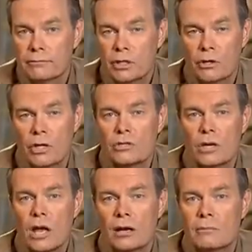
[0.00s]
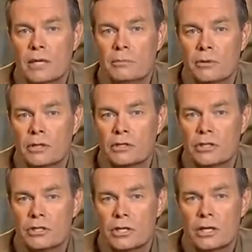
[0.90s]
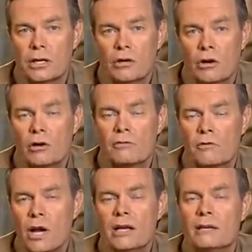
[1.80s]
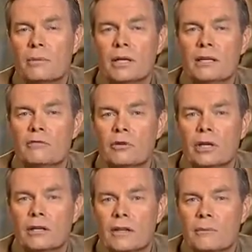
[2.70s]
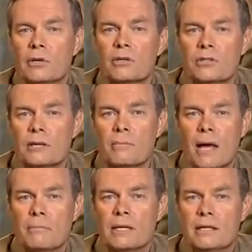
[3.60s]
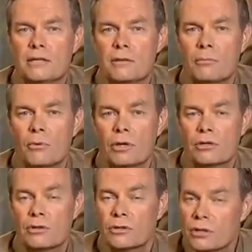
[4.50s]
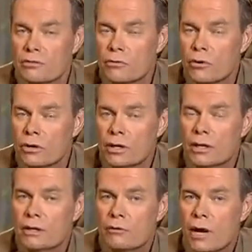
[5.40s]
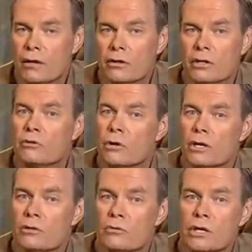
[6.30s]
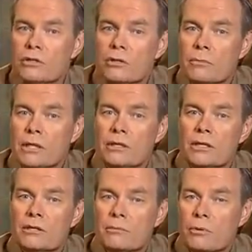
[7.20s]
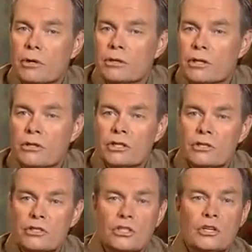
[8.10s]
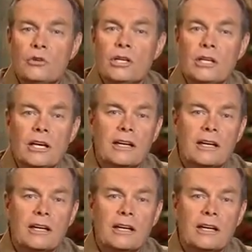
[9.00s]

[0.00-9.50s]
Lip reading: You know, there's a lot of people that just are afraid to believe for anything because they might be disappointed. So therefore, rather than run the risk of being disappointed, they're just shooting at